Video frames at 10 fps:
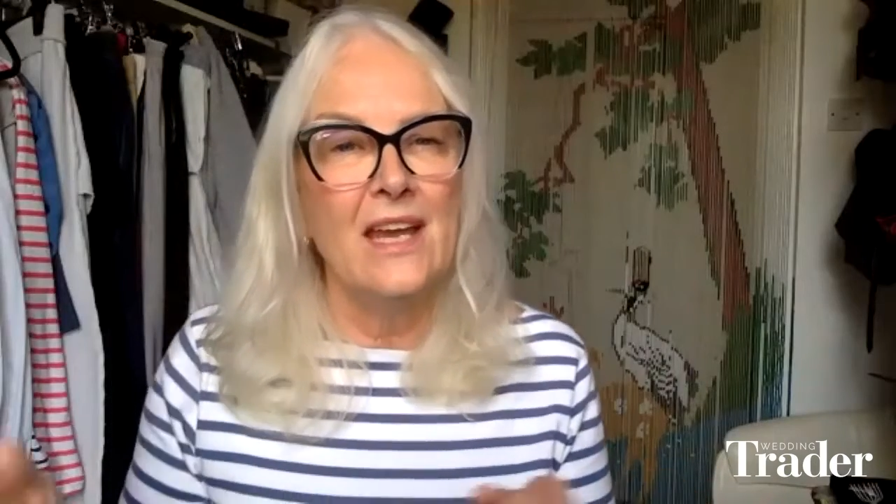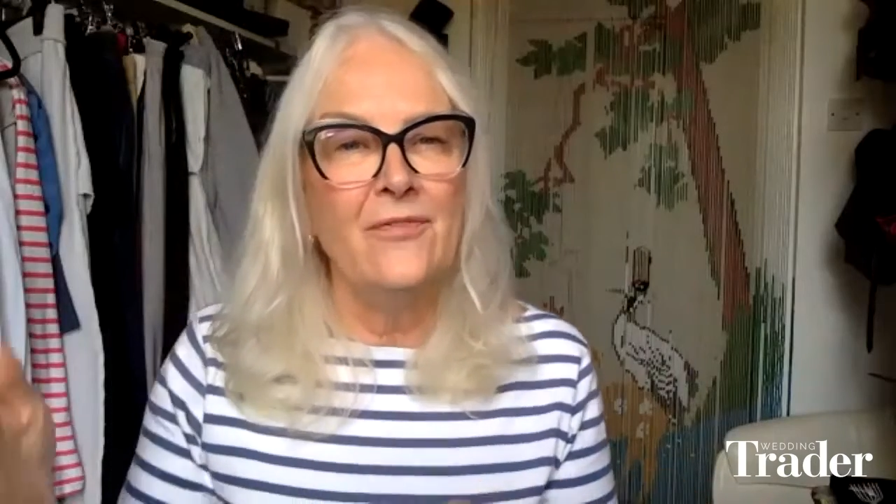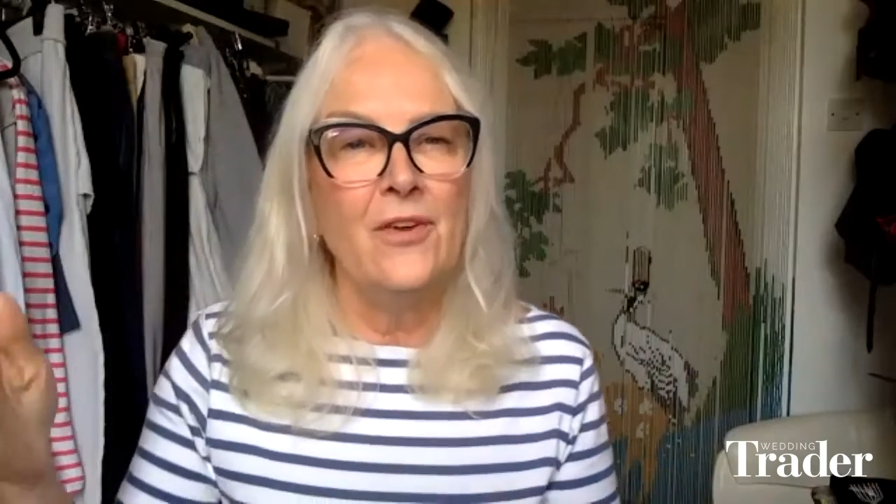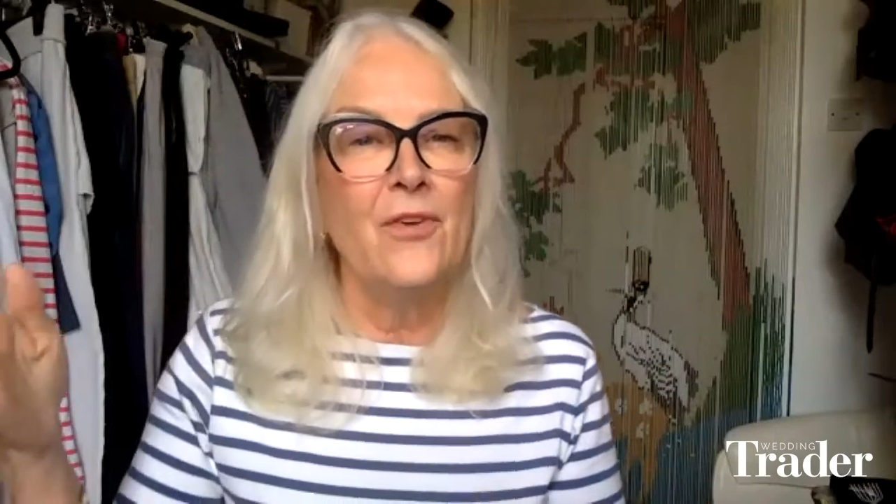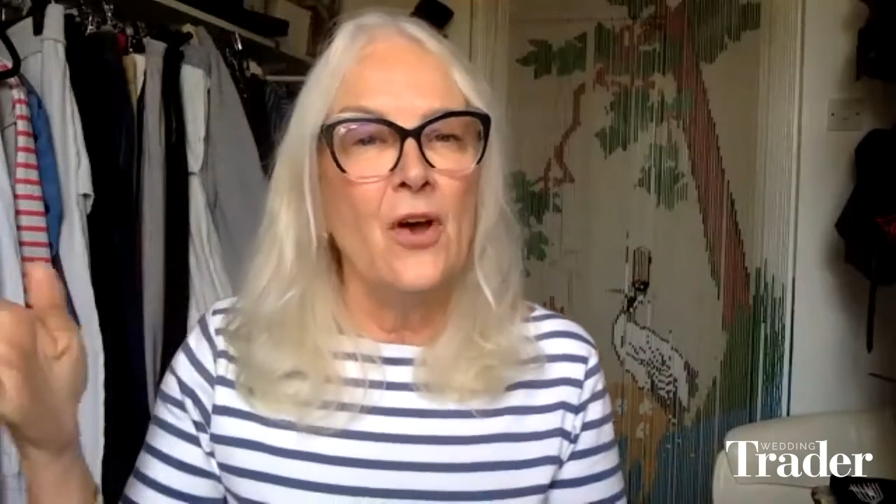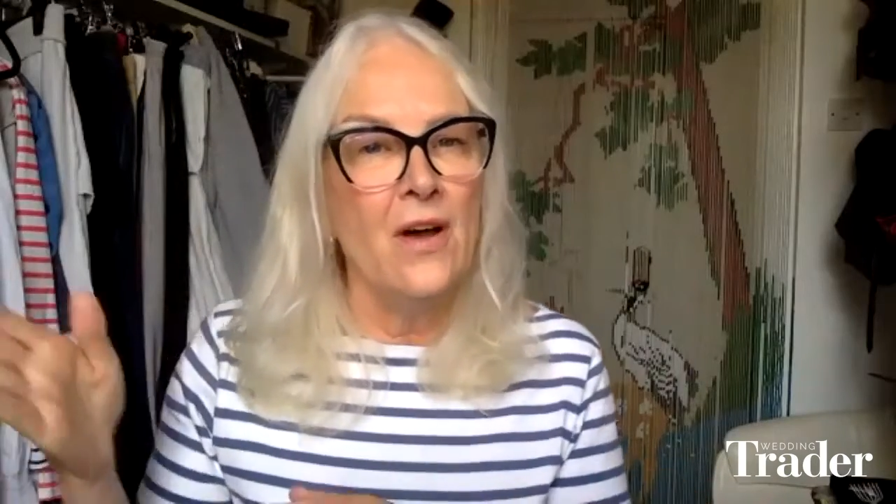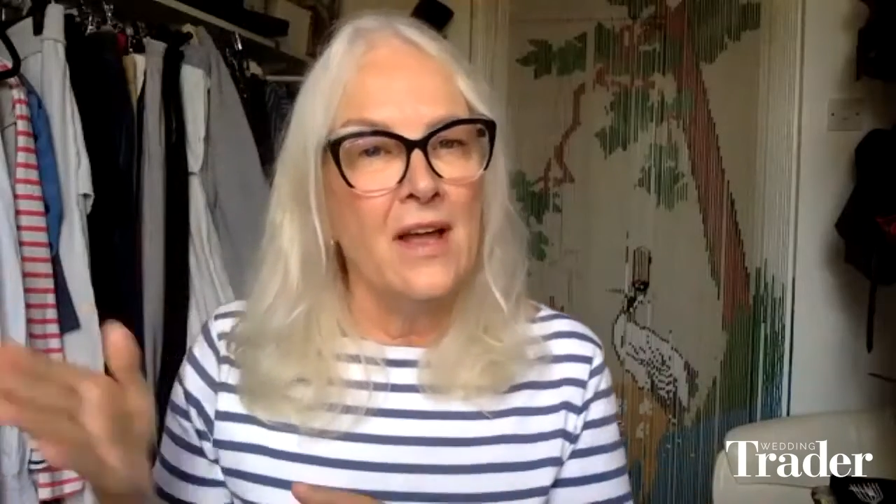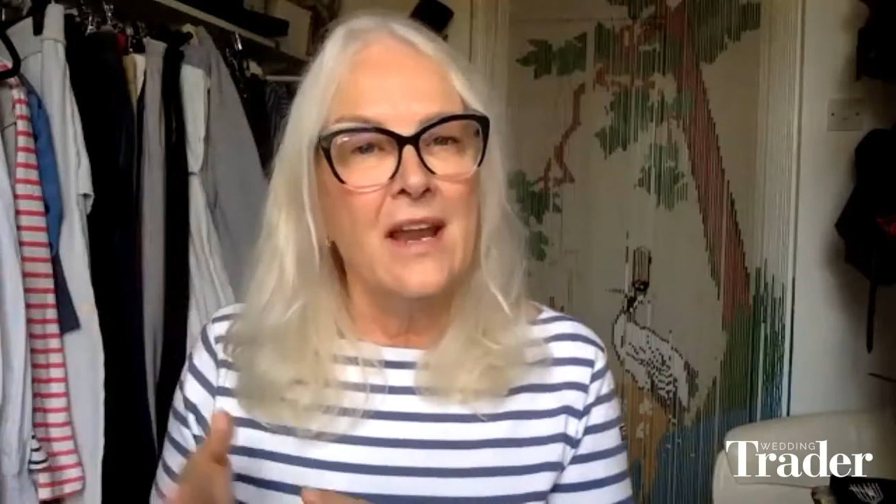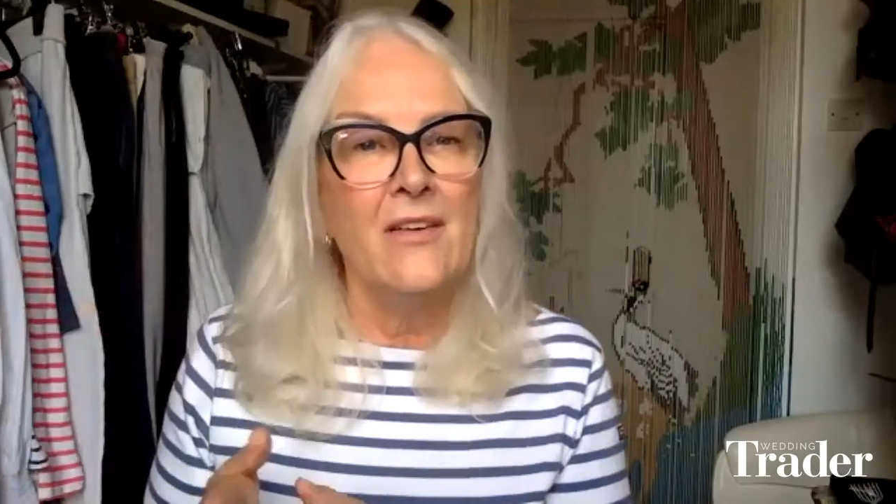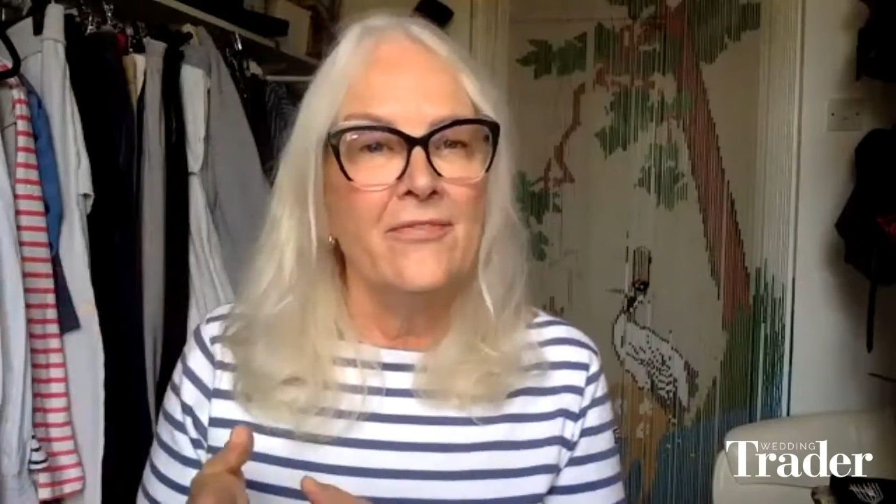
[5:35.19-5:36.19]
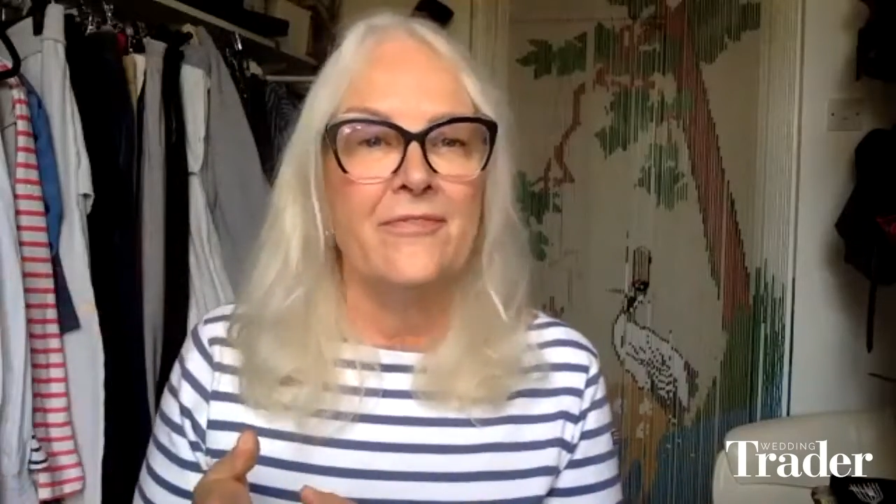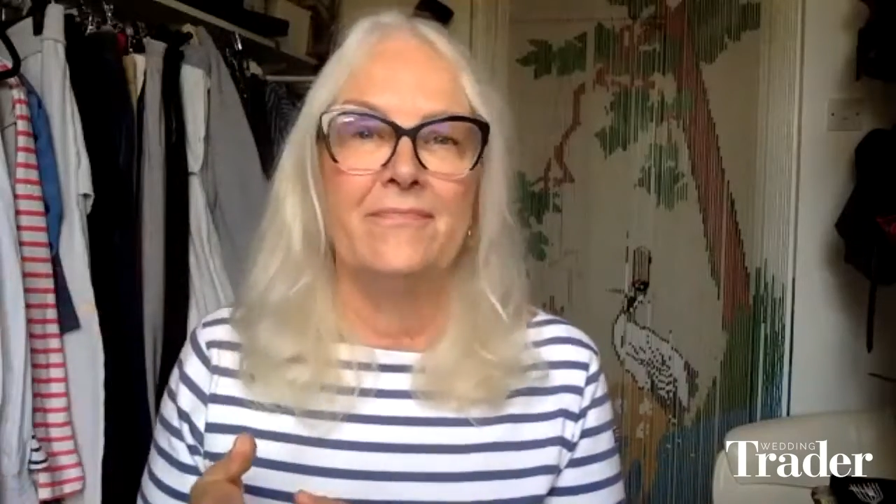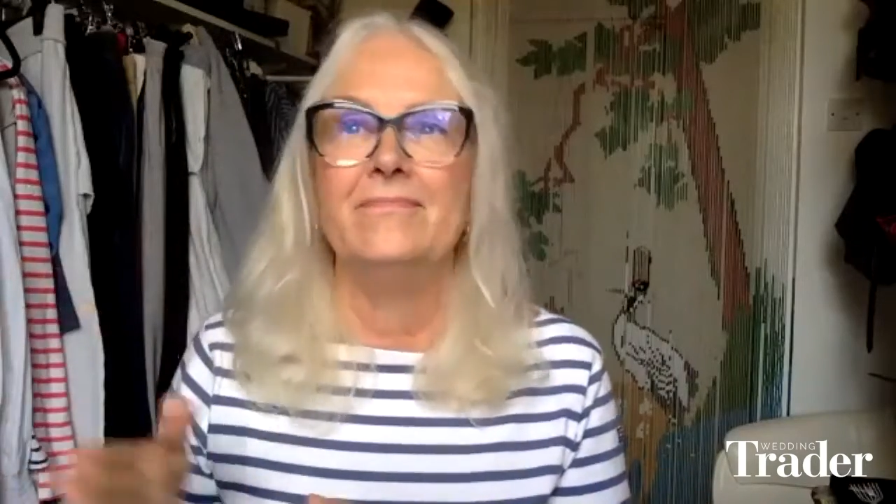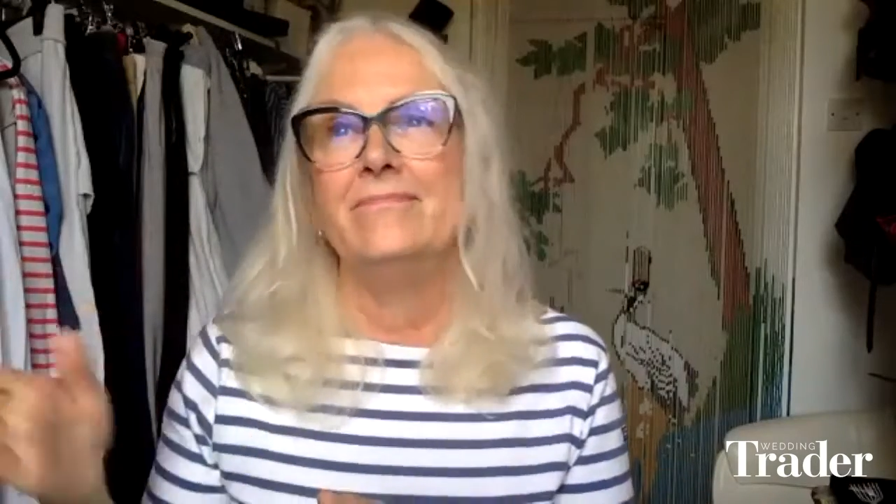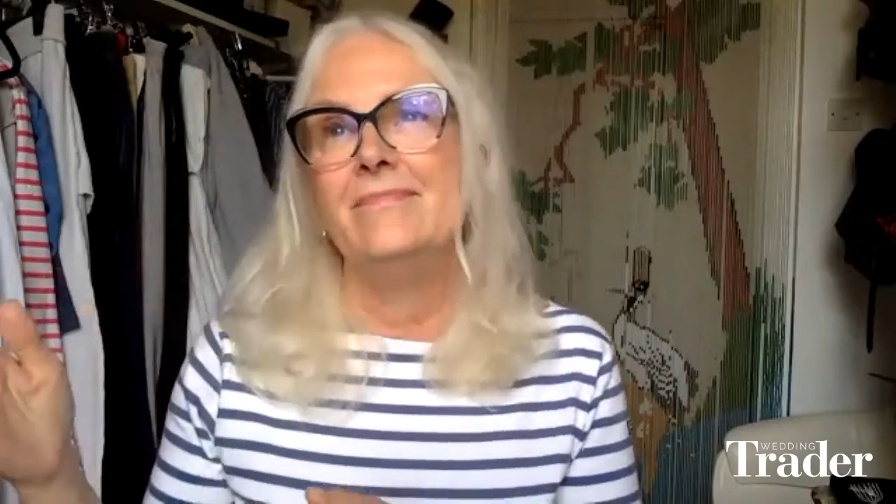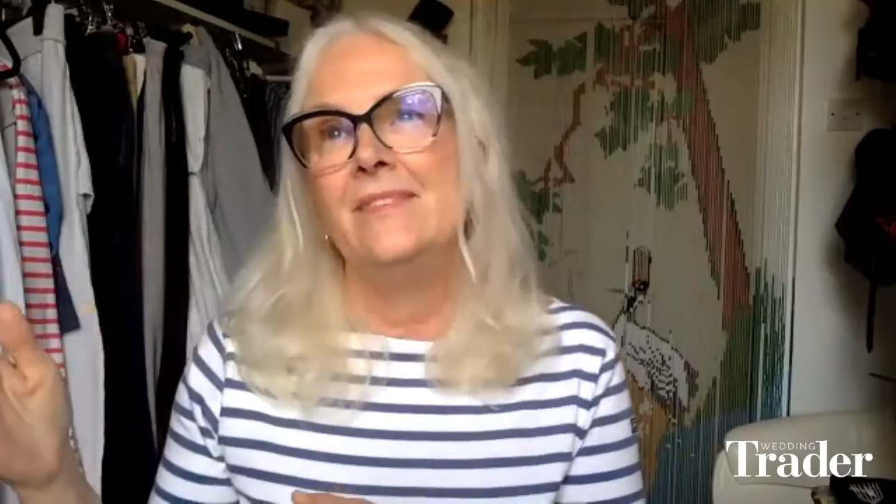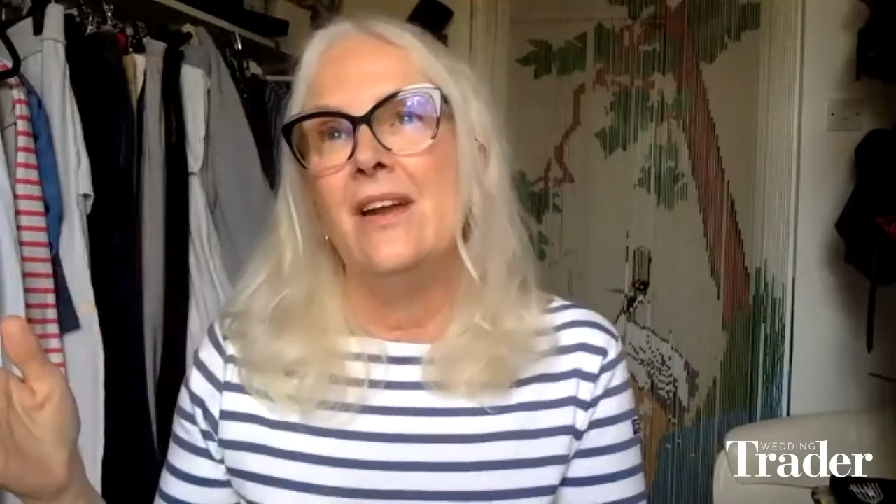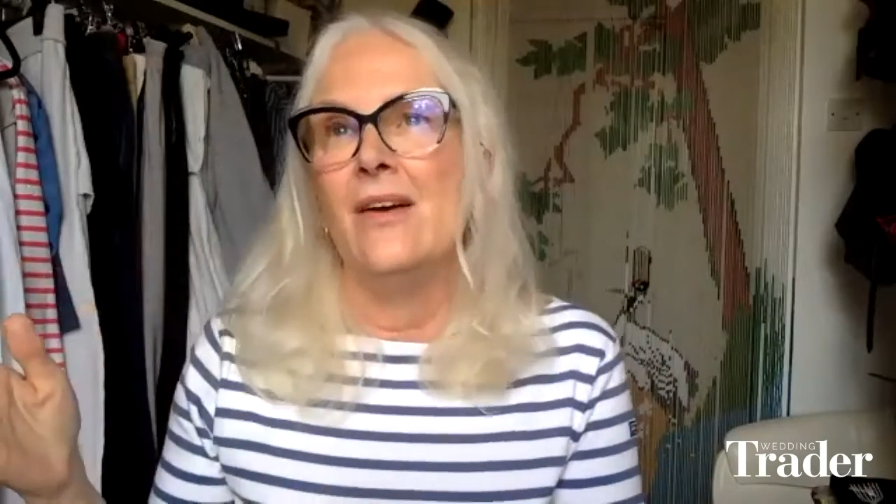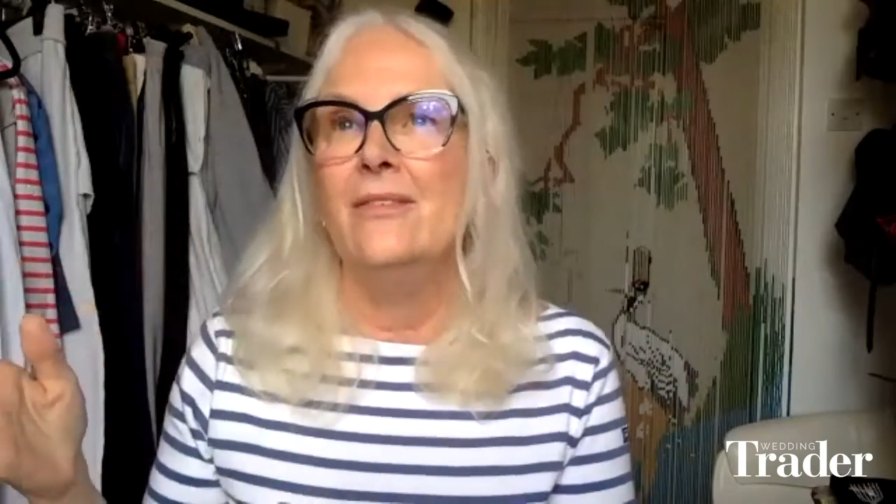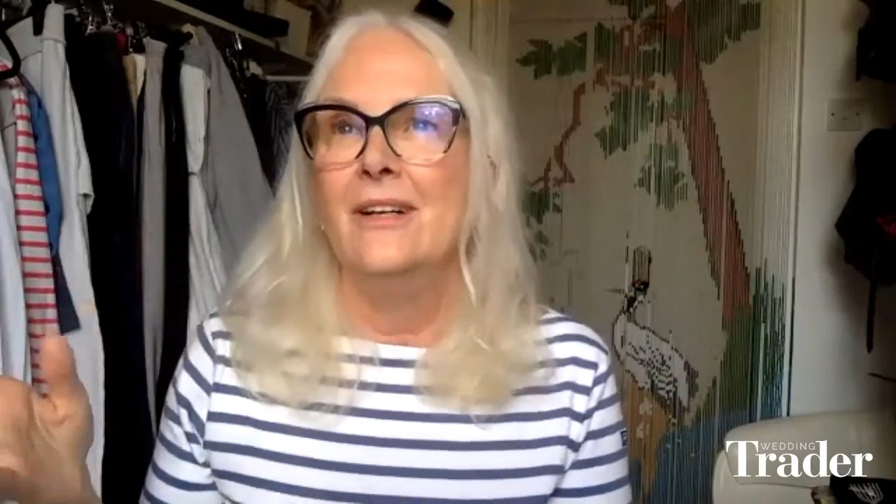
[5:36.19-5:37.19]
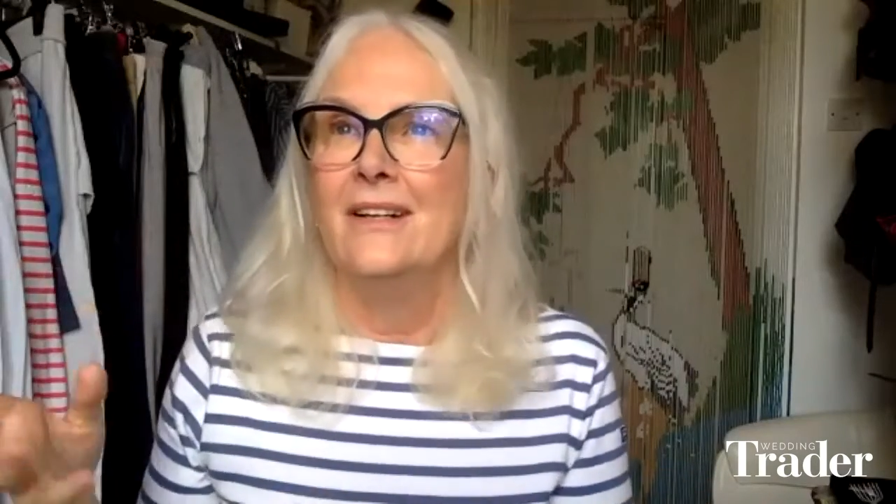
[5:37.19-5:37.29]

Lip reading: if you've got enough, you know,